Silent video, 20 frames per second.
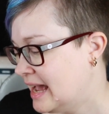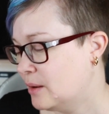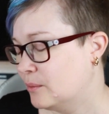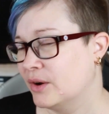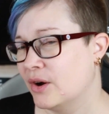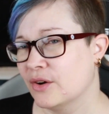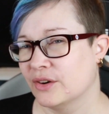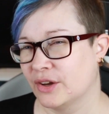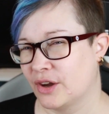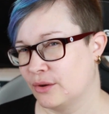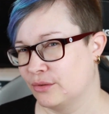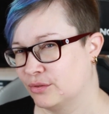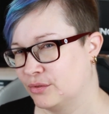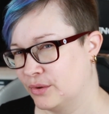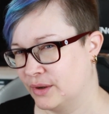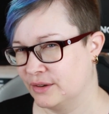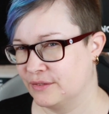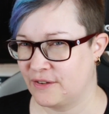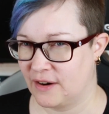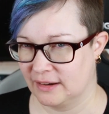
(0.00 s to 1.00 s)
We're going to go
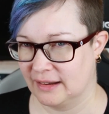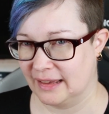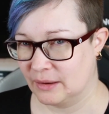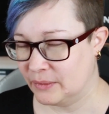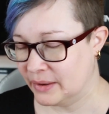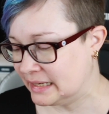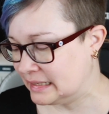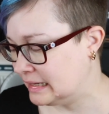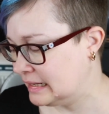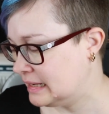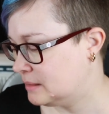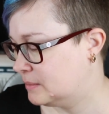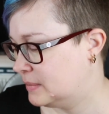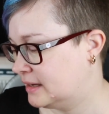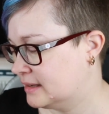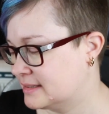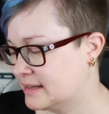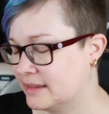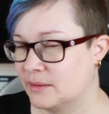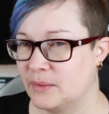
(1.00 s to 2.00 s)
through it fairly quickly
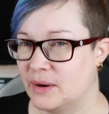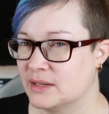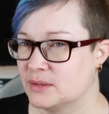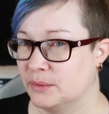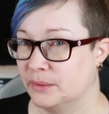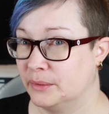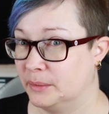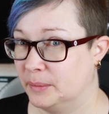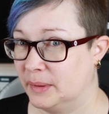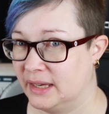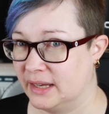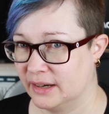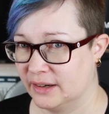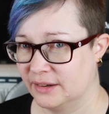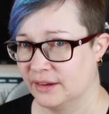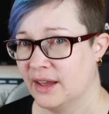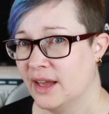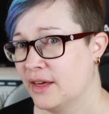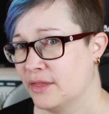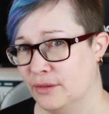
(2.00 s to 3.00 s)
because otherwise we will be
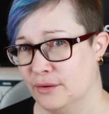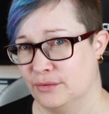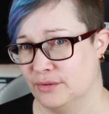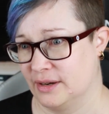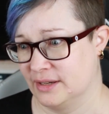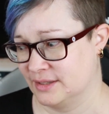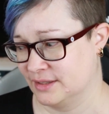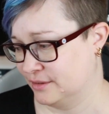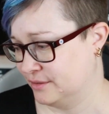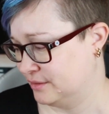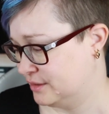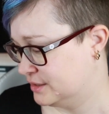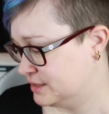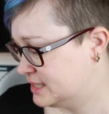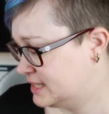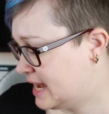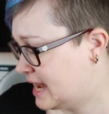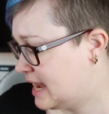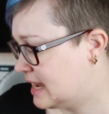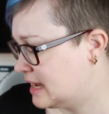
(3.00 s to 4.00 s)
here the rest of the
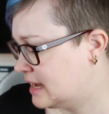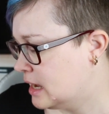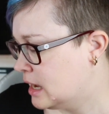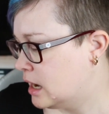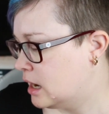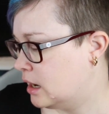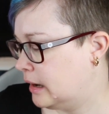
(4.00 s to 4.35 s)
day.